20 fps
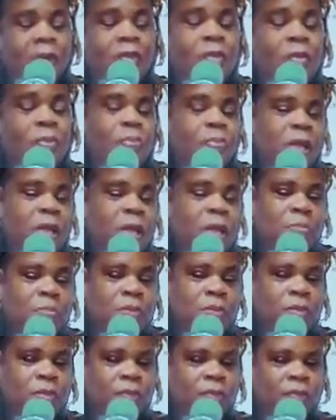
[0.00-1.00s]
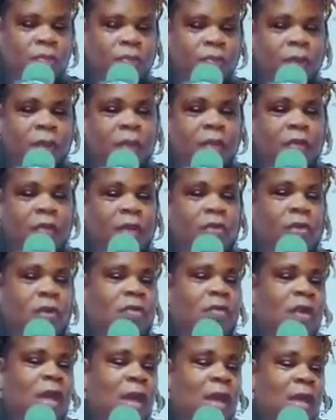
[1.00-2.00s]
the people that are
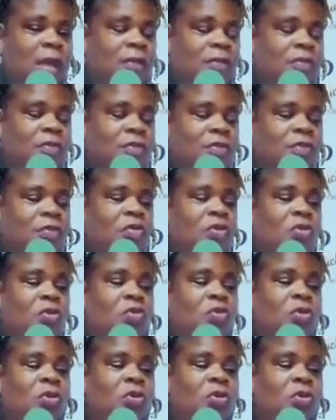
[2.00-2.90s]
attached to